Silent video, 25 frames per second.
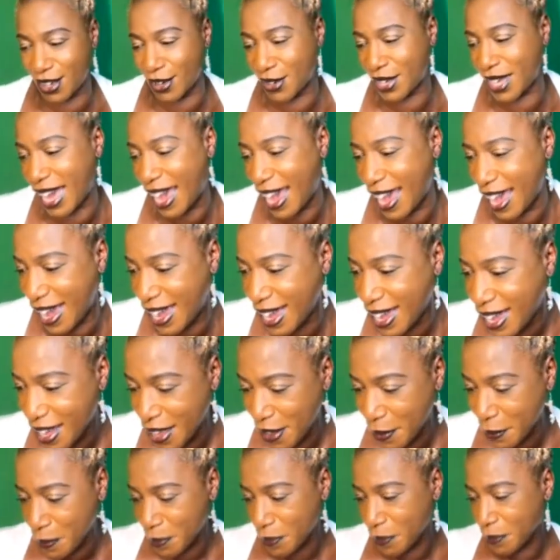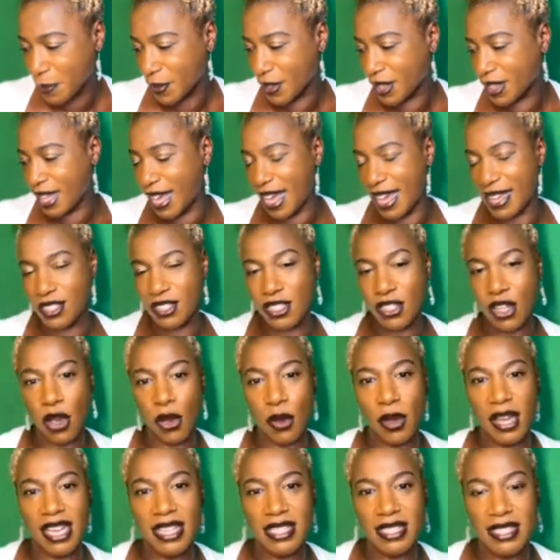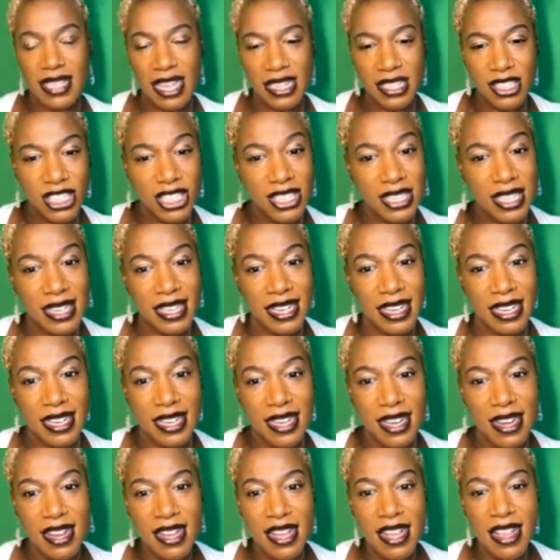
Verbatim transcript: Okay. Like, so essentially,